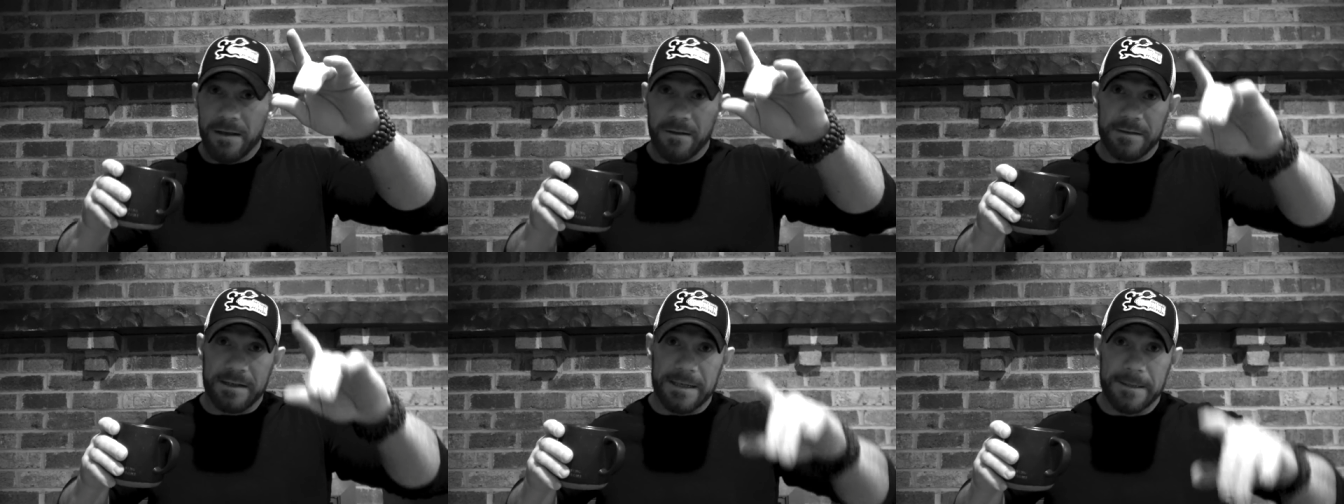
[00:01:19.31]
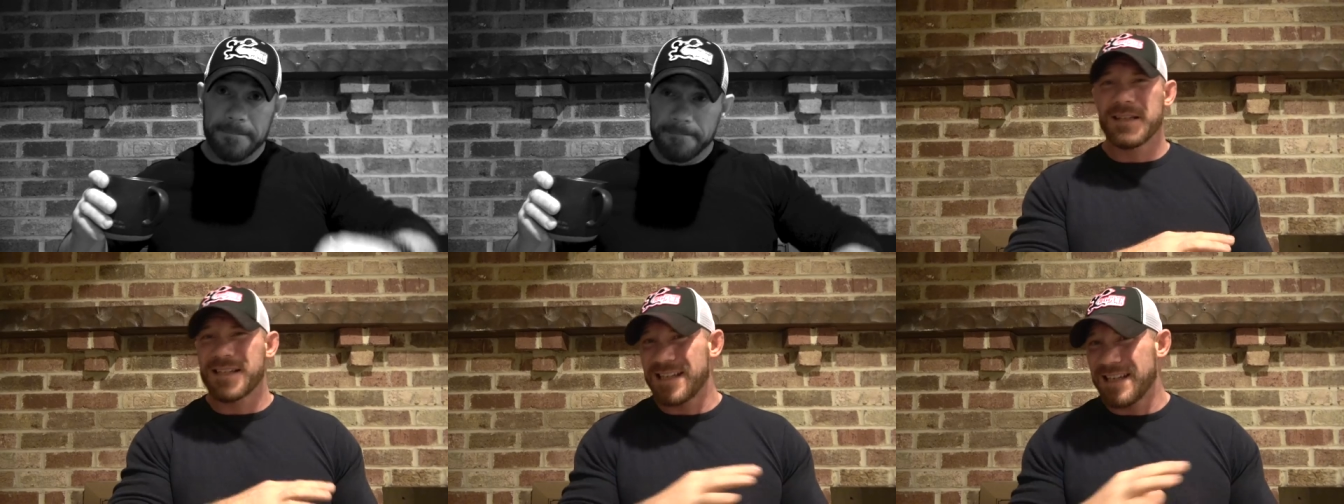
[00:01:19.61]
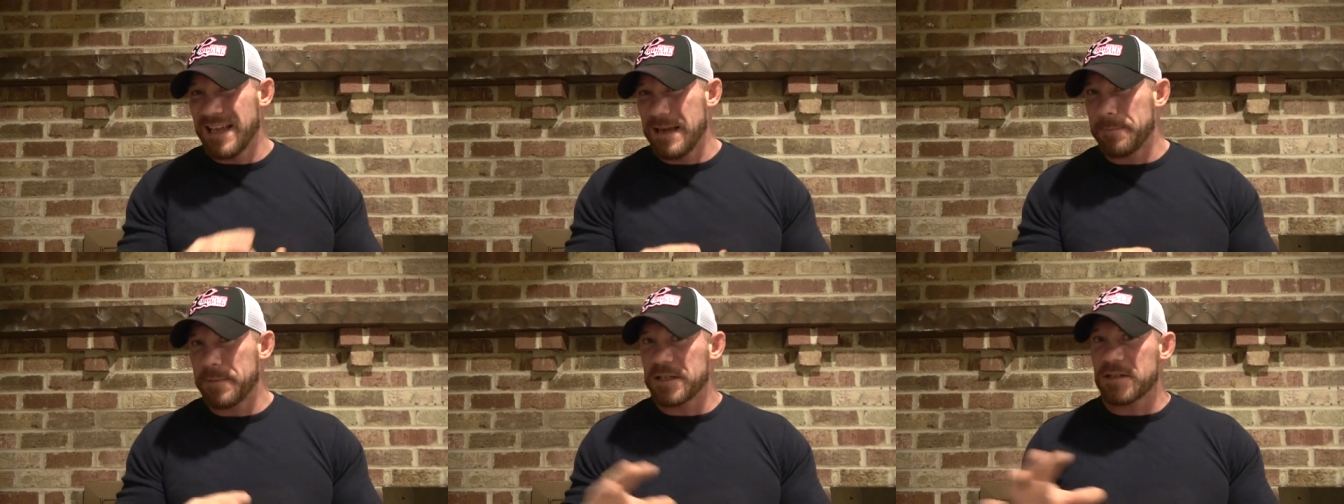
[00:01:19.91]
Guilty. But
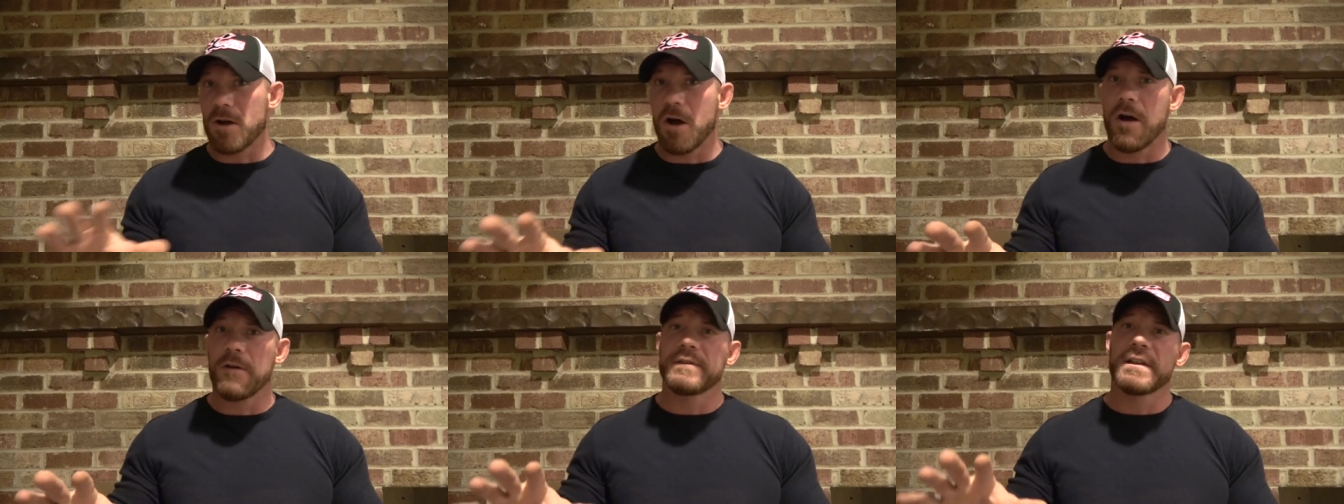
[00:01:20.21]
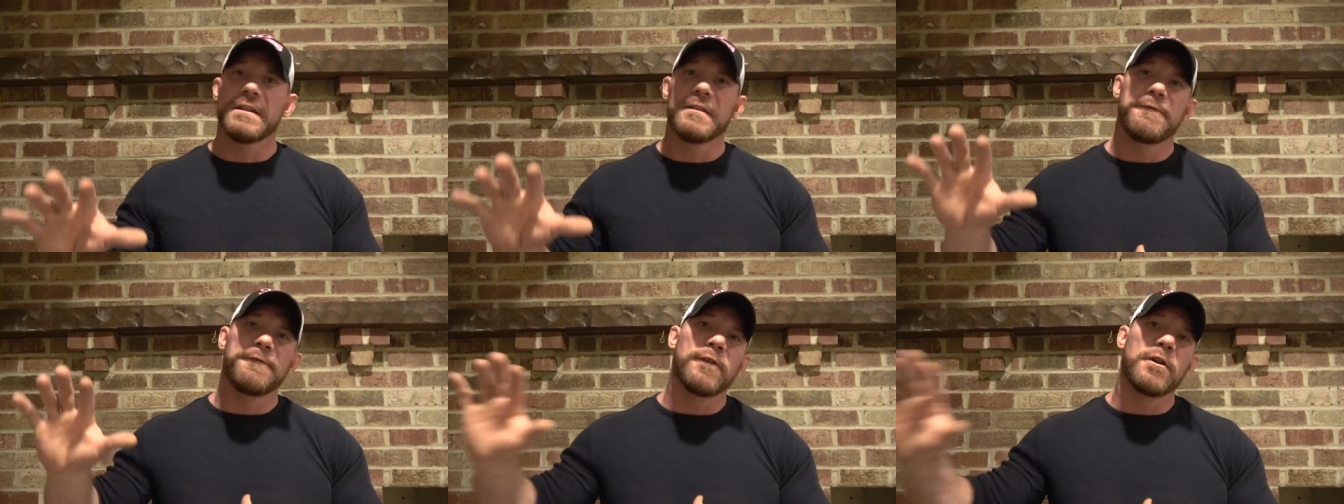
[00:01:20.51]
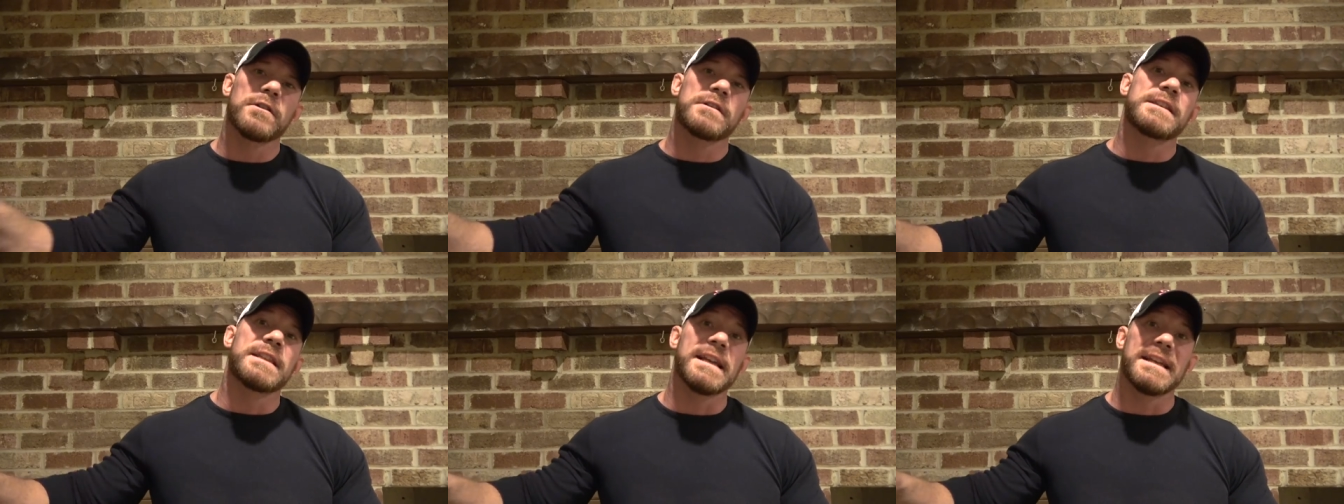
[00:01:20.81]
sleep is often the
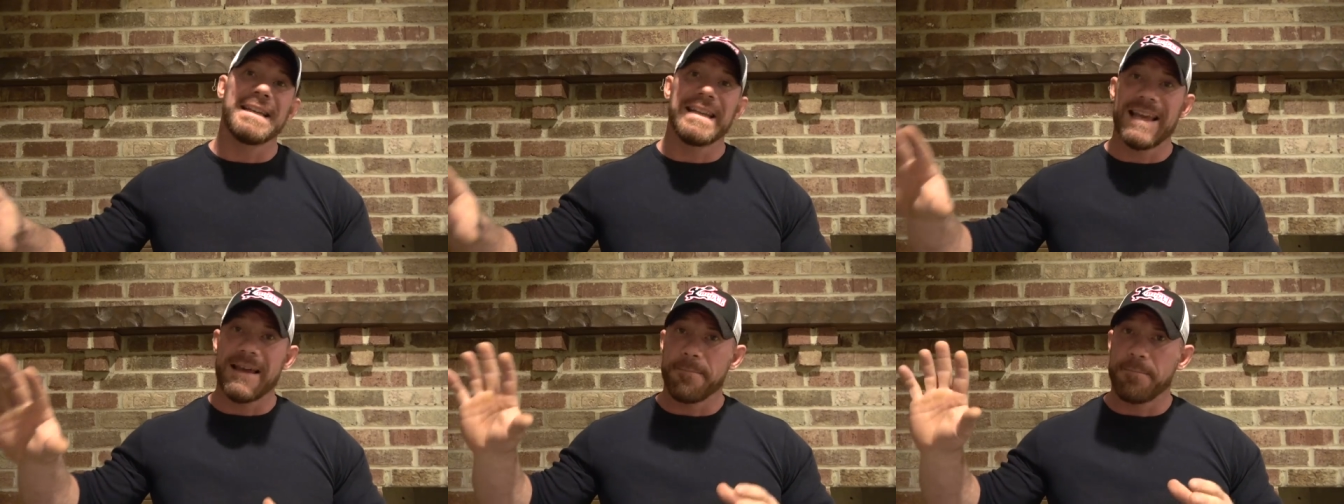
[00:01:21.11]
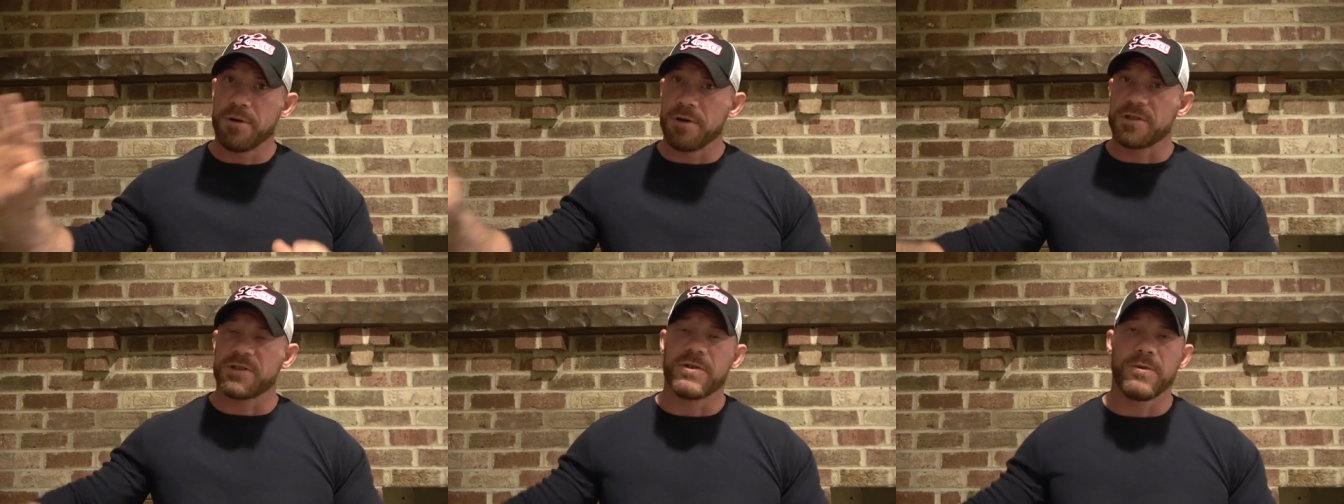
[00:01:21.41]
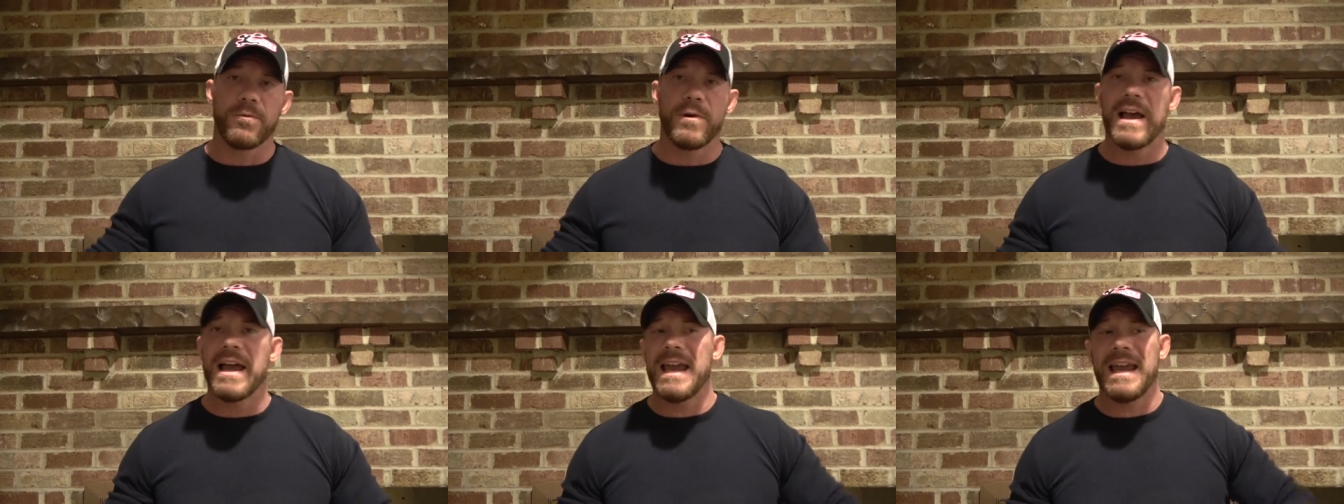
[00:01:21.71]
first thing to get pushed
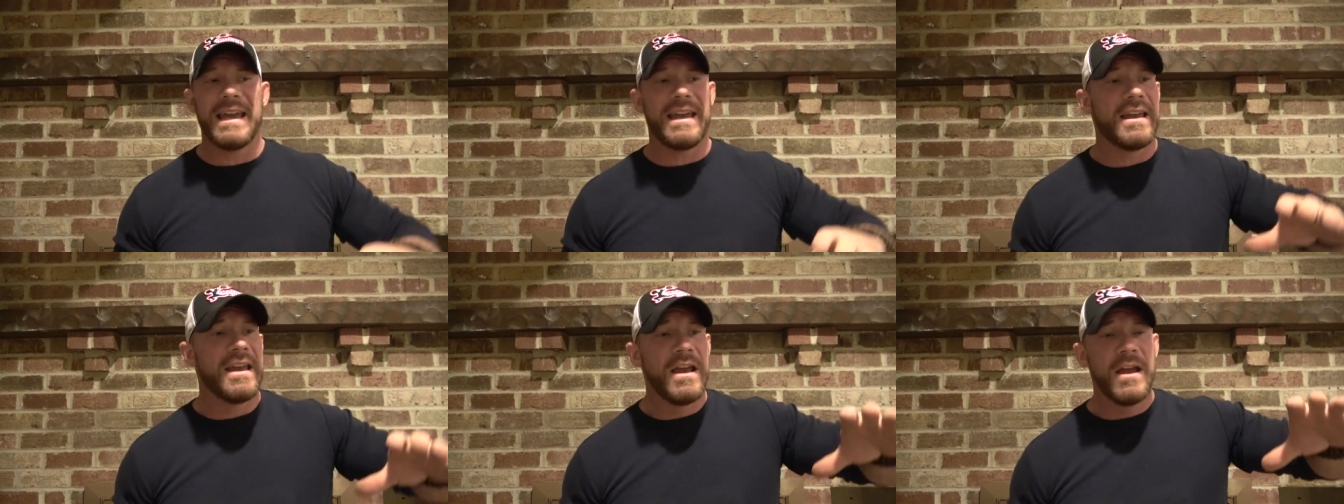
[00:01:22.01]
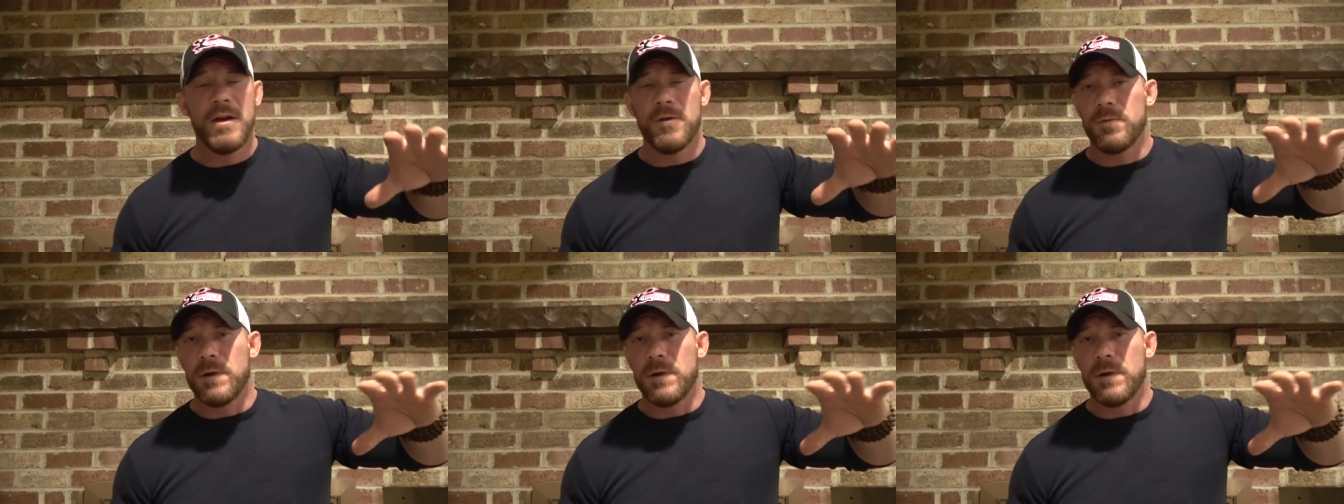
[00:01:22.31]
away.